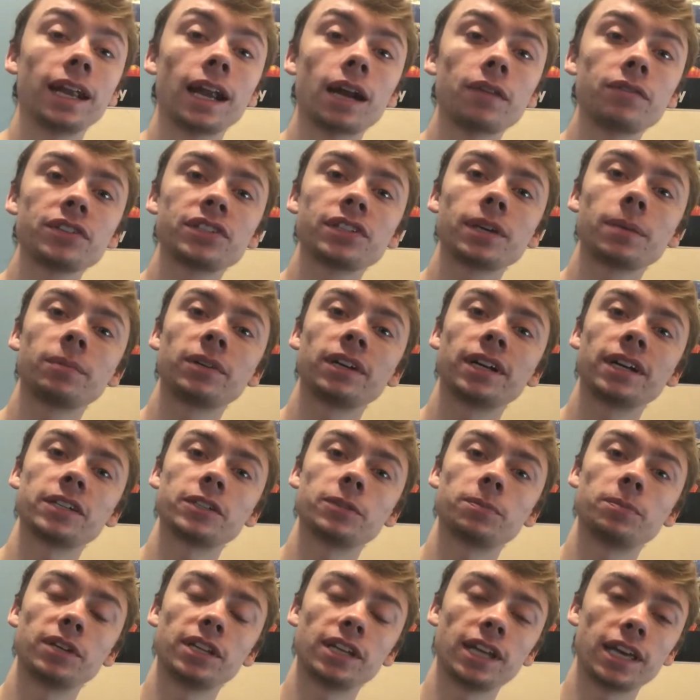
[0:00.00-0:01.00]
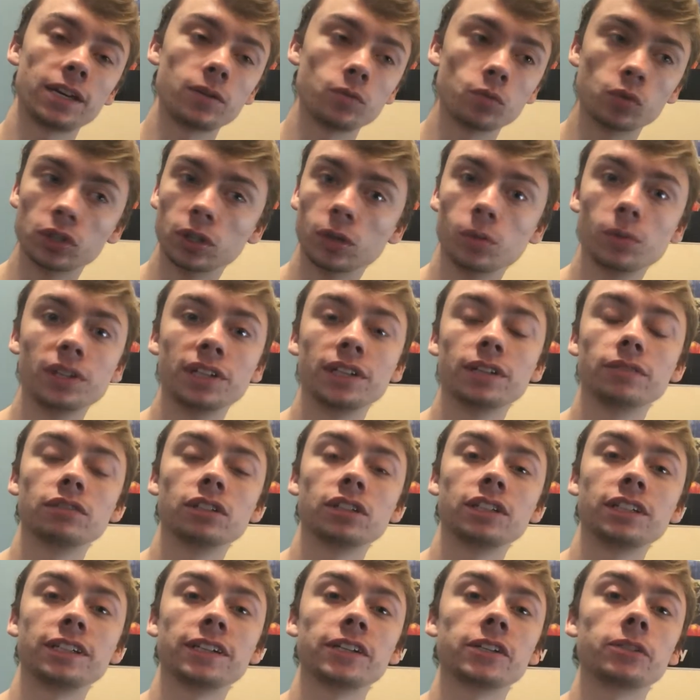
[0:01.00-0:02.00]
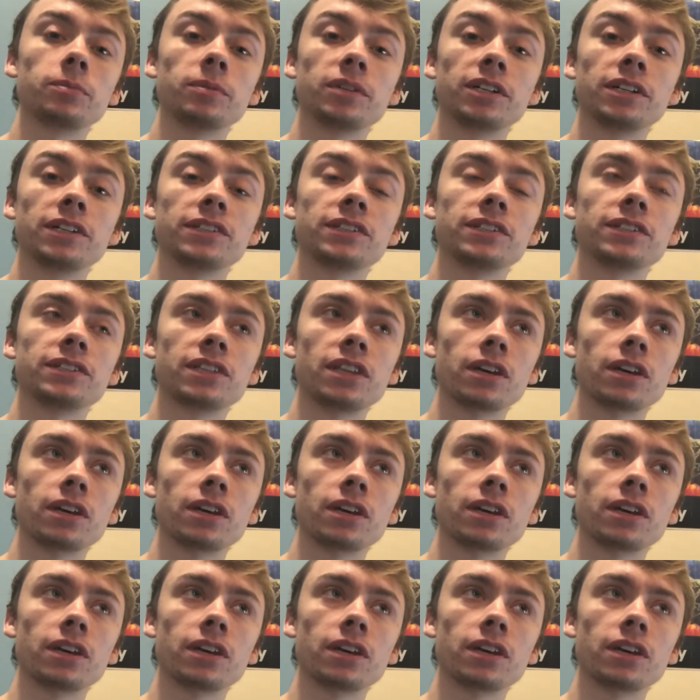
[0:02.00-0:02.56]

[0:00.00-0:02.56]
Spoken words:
and every summer has been a whirlwind of learning experience.